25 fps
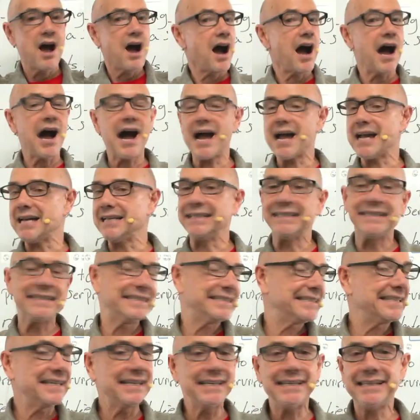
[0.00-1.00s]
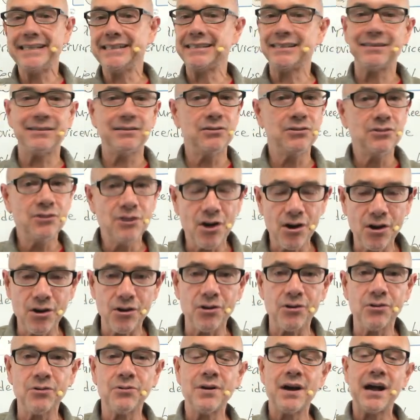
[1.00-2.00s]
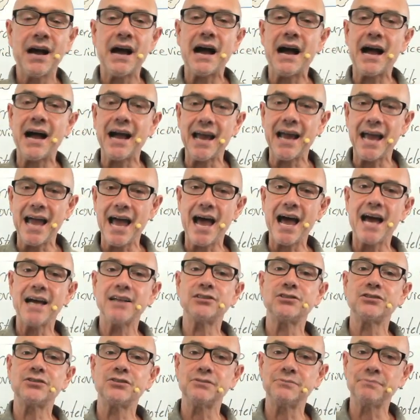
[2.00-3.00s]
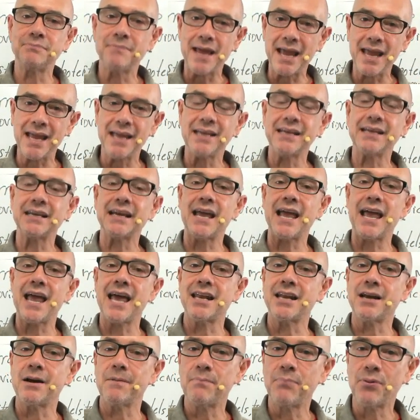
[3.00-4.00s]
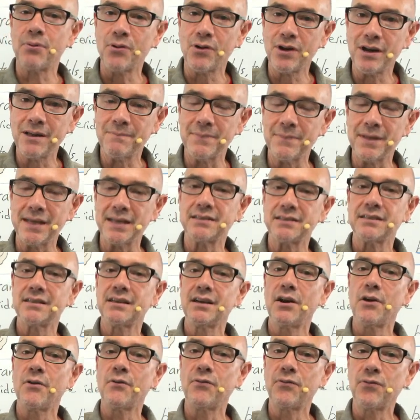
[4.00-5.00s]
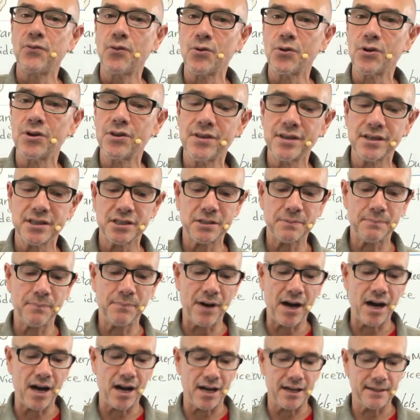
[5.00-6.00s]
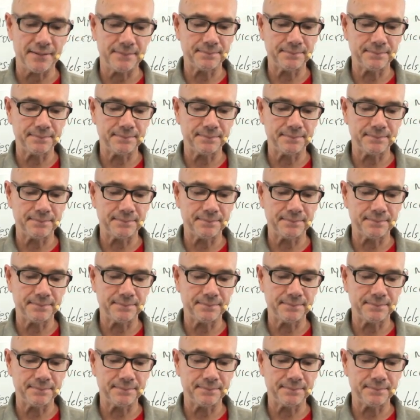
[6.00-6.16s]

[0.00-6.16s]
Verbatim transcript: I didn't know I had to make an appointment for the spa.